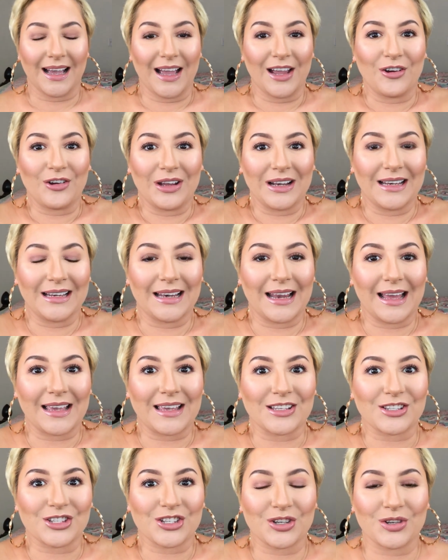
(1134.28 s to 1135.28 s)
I really
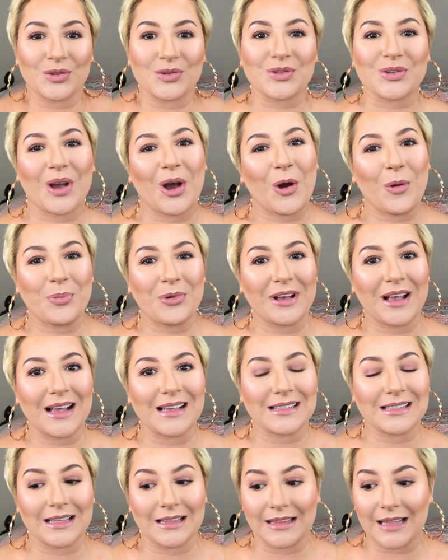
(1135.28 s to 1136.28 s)
like it too, so I hope you
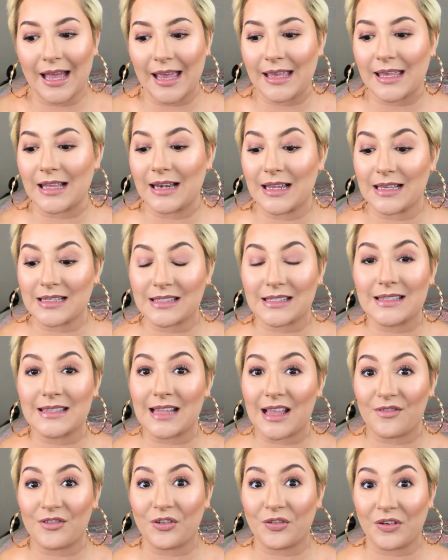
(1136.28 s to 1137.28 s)
guys like it. Let's
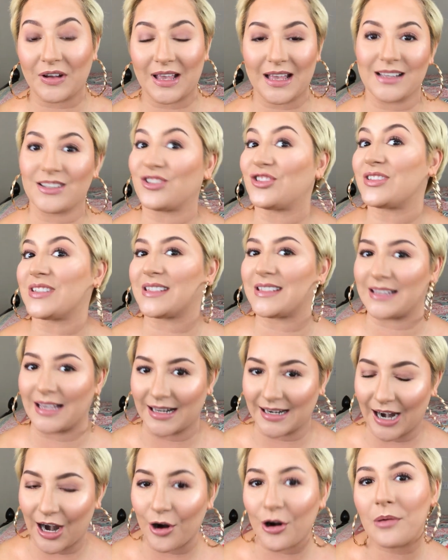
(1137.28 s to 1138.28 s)
never forget to
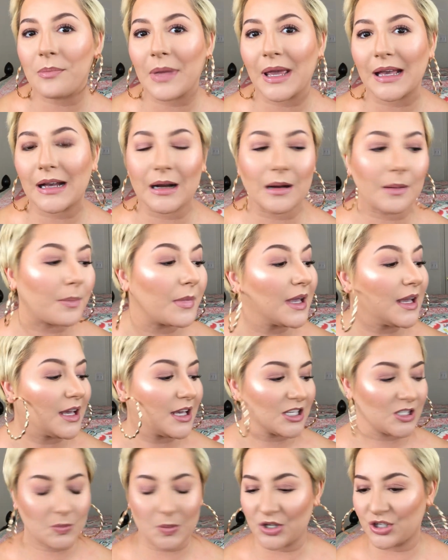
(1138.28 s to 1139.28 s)
set our makeup,
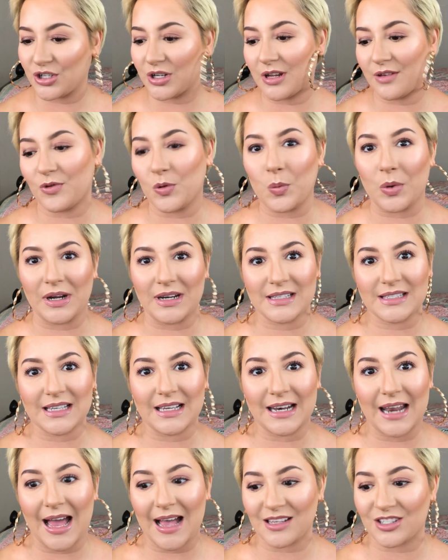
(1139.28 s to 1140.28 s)
especially if we want it
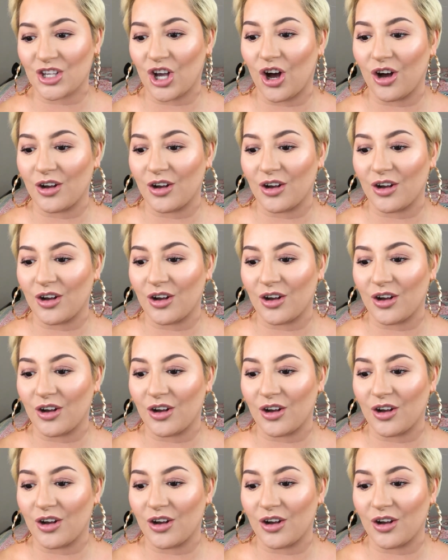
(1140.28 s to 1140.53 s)
to last